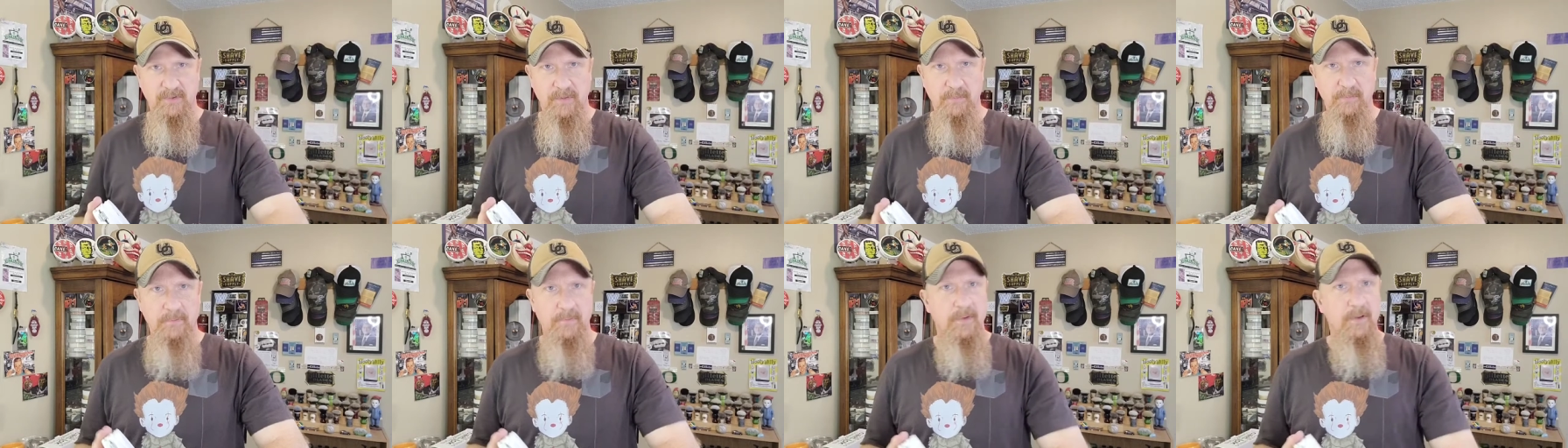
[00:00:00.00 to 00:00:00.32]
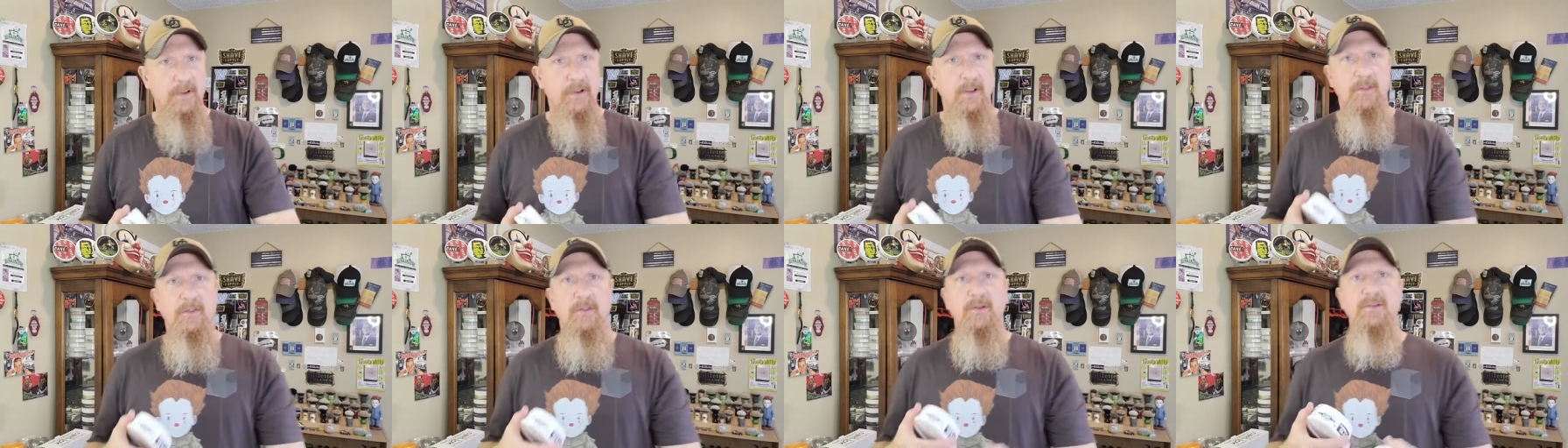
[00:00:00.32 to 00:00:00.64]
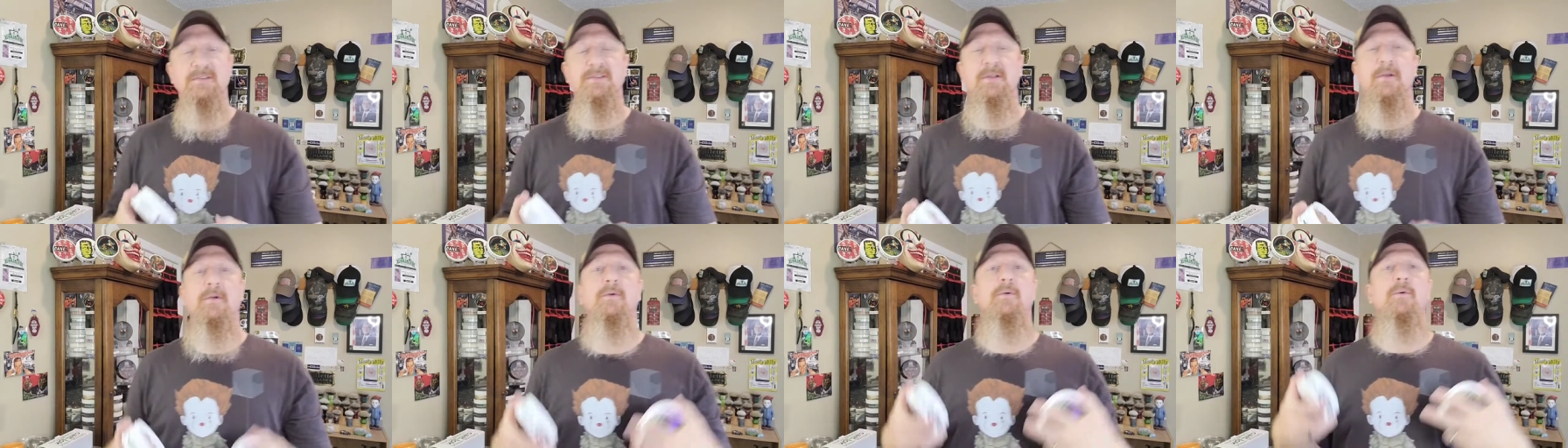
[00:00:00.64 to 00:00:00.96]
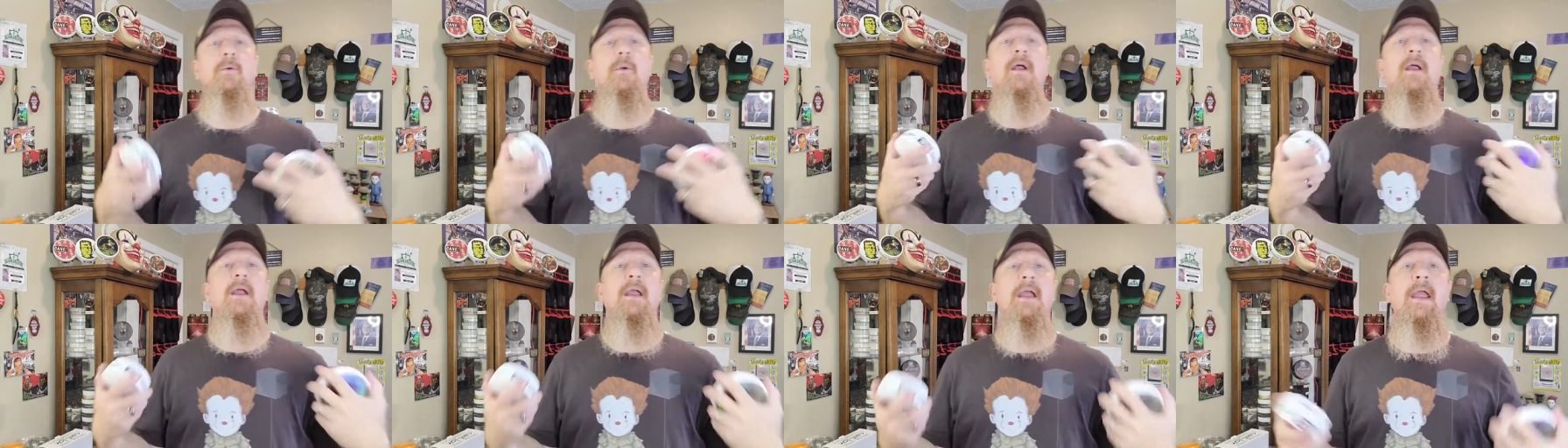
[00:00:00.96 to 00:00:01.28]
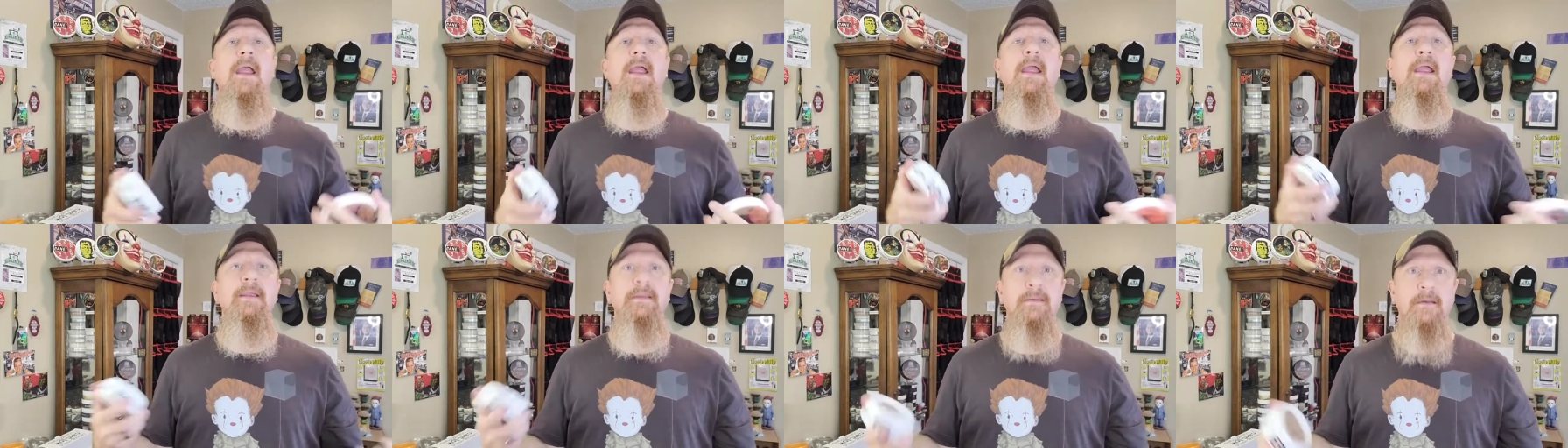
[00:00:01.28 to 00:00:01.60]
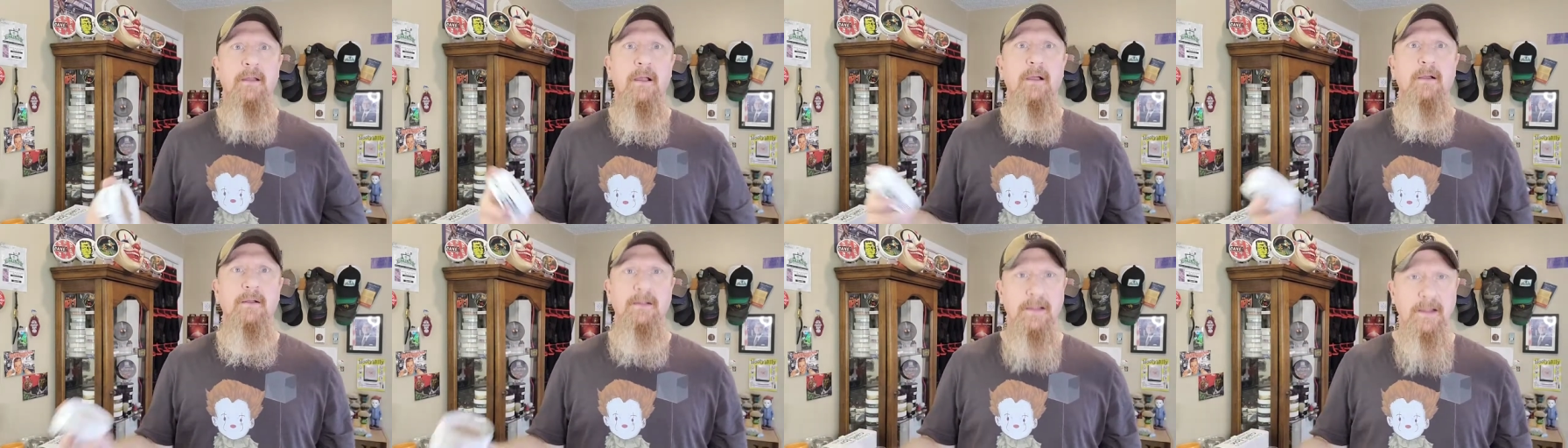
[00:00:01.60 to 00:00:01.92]
rum. There's no
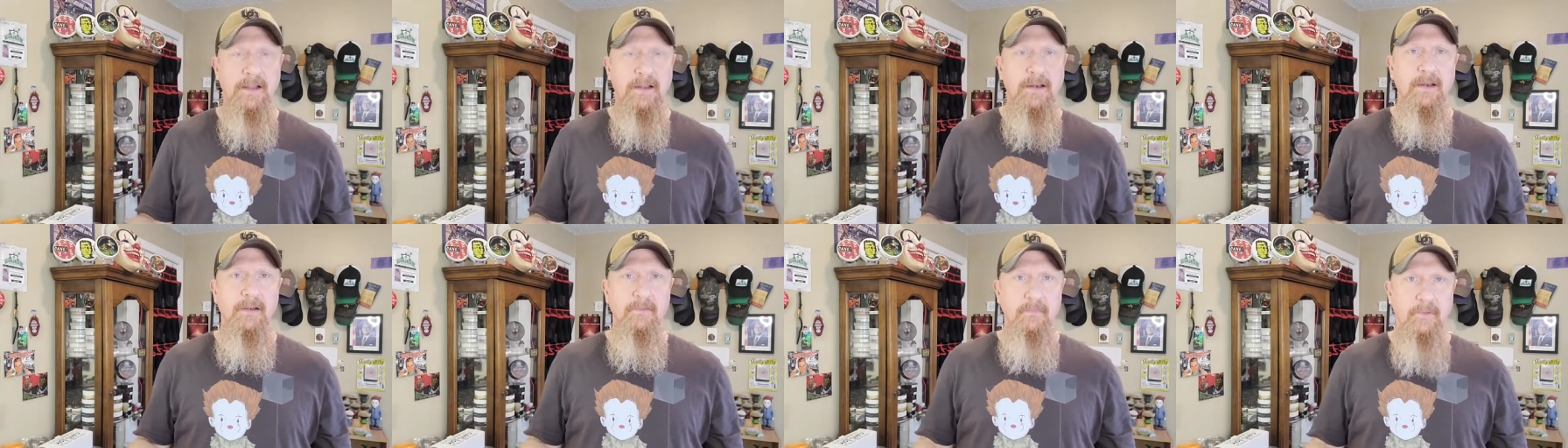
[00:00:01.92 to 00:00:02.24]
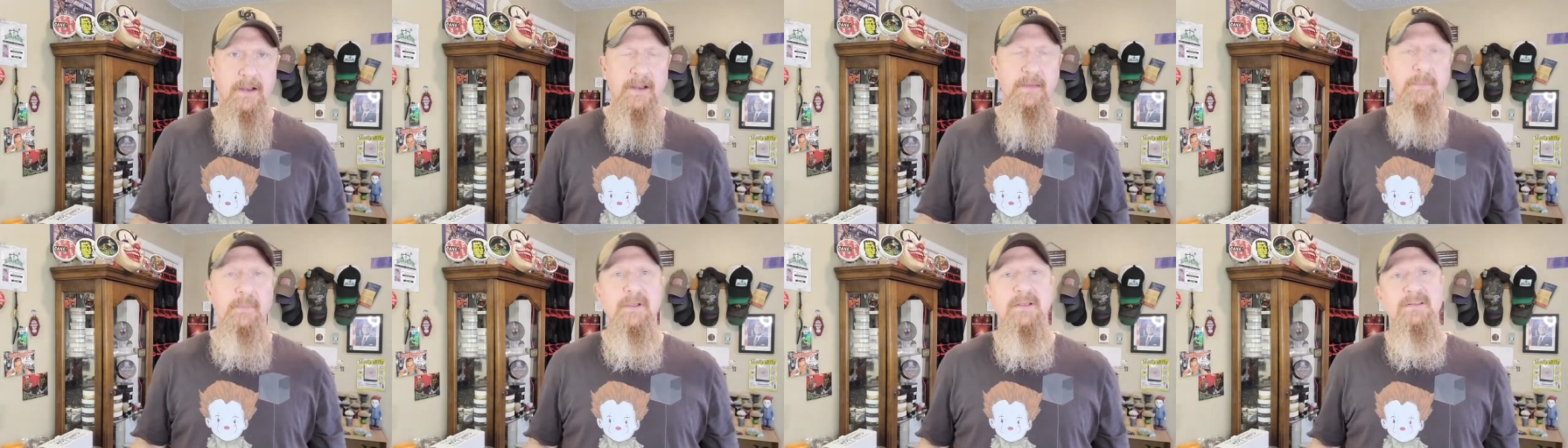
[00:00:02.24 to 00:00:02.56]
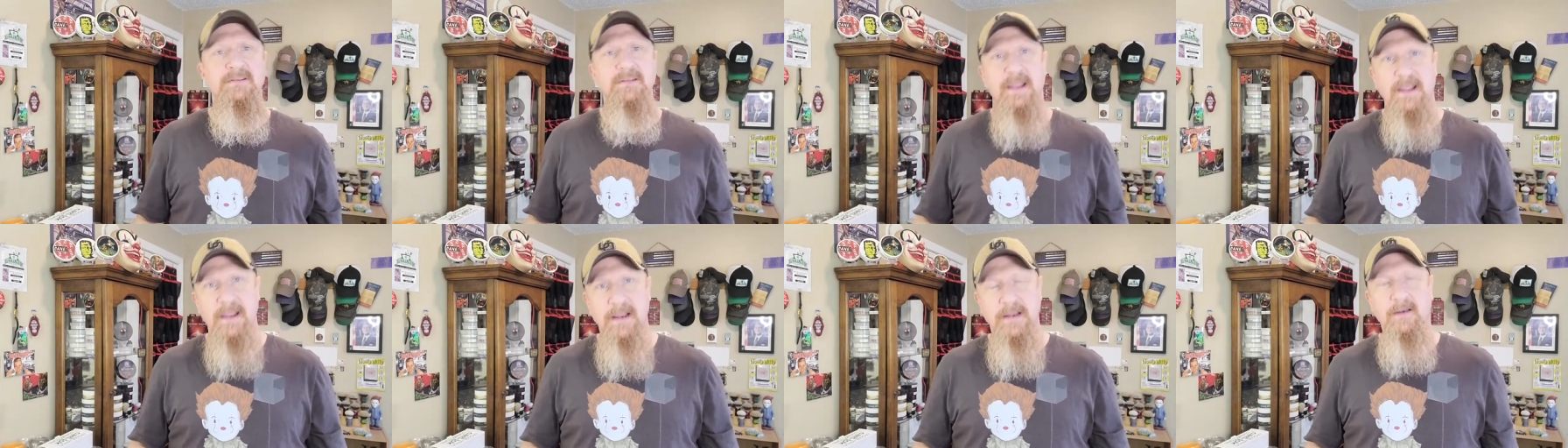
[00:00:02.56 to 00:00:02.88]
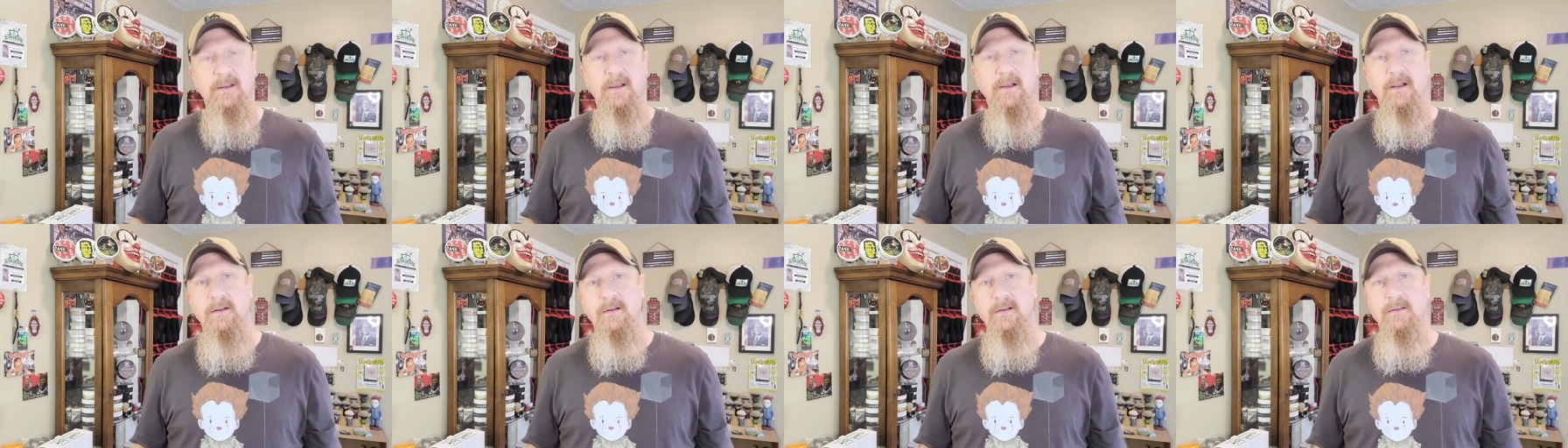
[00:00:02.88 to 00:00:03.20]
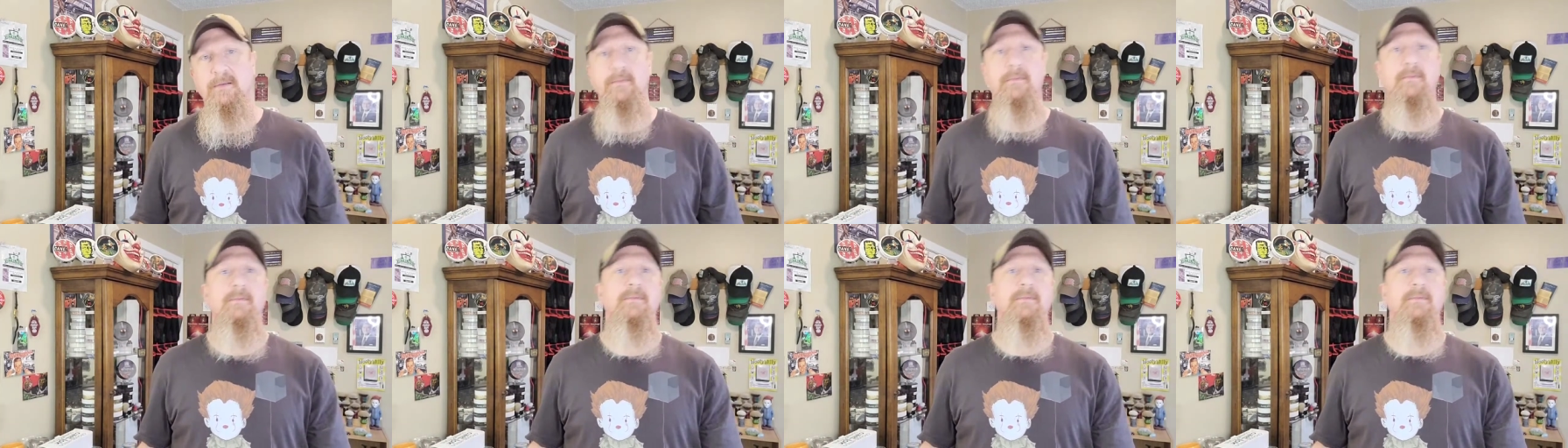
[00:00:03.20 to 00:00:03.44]
eggnog in it, right? Because eggnog